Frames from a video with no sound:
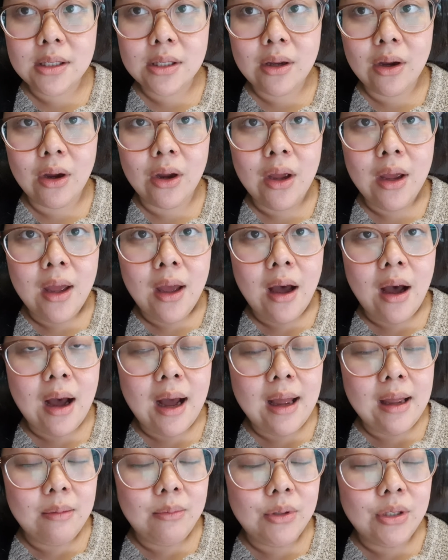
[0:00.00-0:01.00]
So
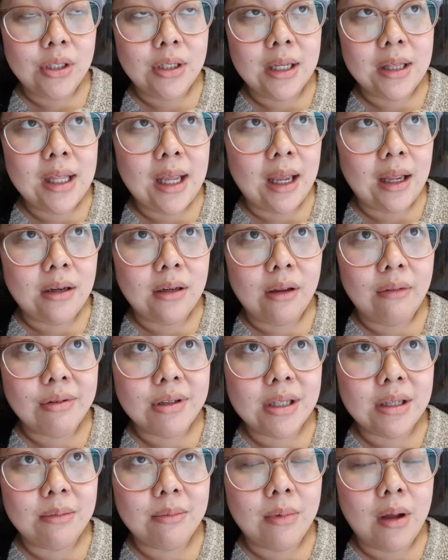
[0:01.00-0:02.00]
I am due at the end of
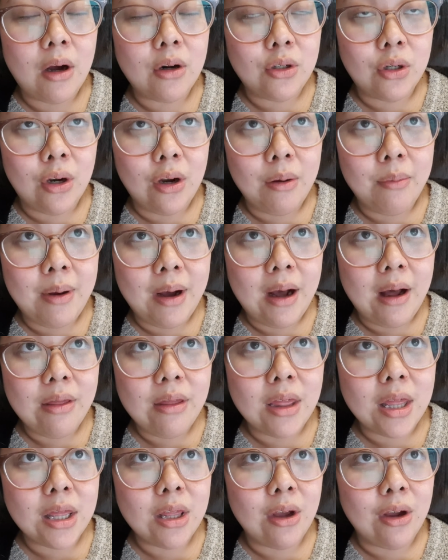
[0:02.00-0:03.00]
October
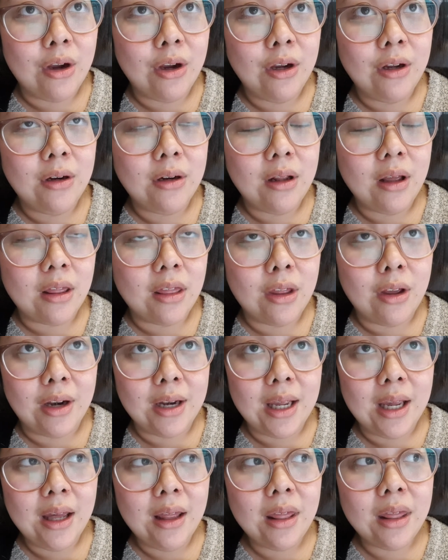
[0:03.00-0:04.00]
the 3rd,
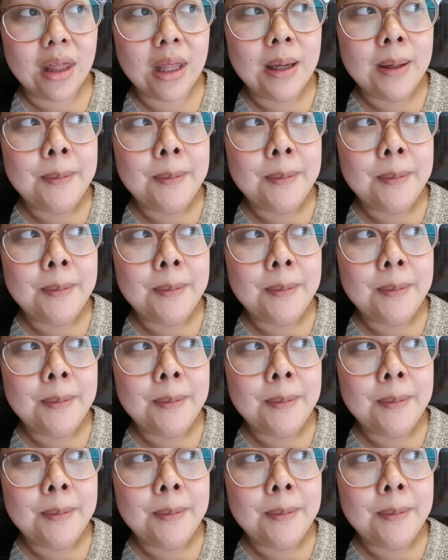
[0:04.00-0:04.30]
30th.